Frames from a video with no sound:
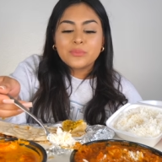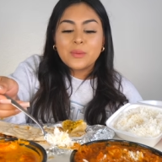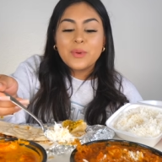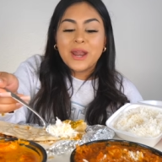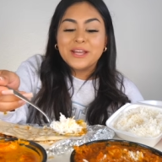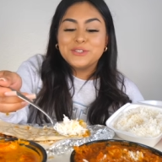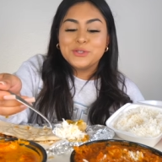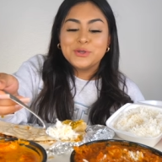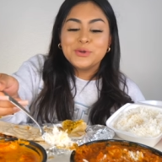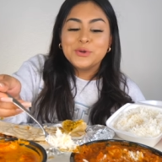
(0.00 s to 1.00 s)
But I
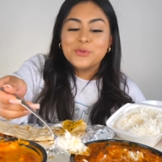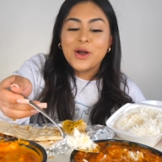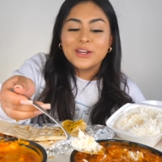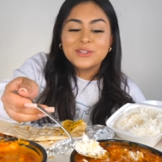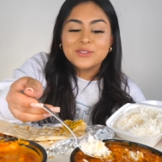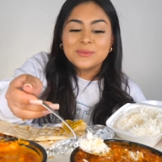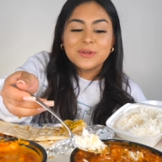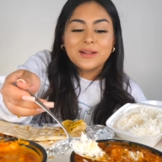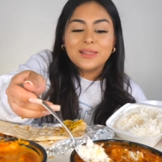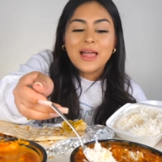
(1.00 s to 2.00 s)
do want to do some
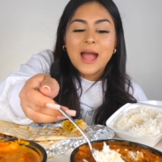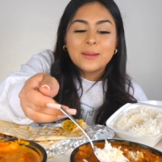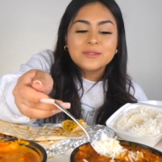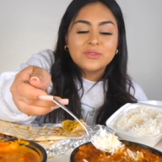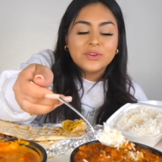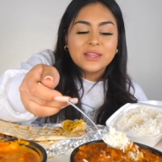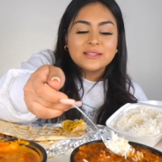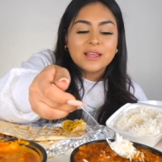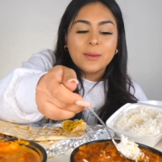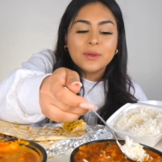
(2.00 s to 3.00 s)
collabs for
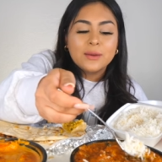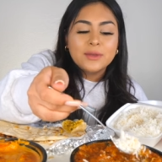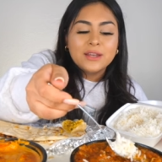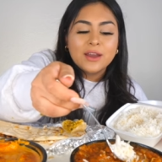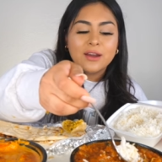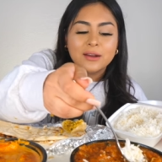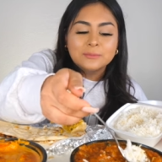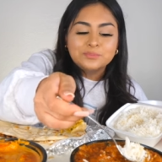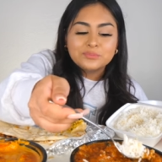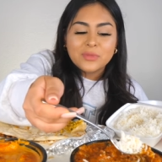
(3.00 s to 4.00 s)
this upcoming year.